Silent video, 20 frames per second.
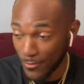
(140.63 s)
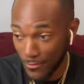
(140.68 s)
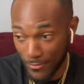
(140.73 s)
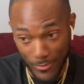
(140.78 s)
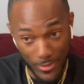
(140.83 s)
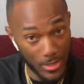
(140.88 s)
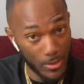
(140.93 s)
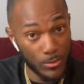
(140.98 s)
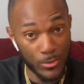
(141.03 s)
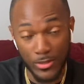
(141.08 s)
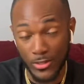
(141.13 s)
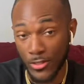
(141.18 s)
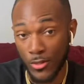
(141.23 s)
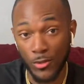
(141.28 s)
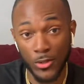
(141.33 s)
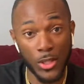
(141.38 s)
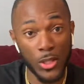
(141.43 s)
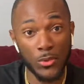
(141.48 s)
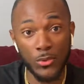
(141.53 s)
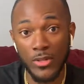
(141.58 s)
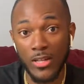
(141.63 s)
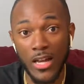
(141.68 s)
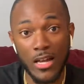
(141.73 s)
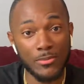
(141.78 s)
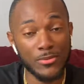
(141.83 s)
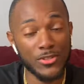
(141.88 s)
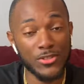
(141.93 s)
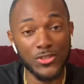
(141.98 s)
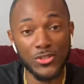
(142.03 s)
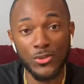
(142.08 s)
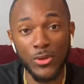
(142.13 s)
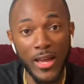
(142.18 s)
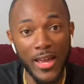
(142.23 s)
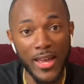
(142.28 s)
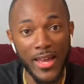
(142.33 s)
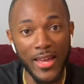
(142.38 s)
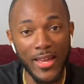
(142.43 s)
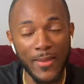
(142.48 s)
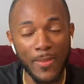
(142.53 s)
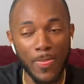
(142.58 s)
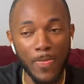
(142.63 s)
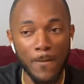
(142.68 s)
Them was the only three options you had.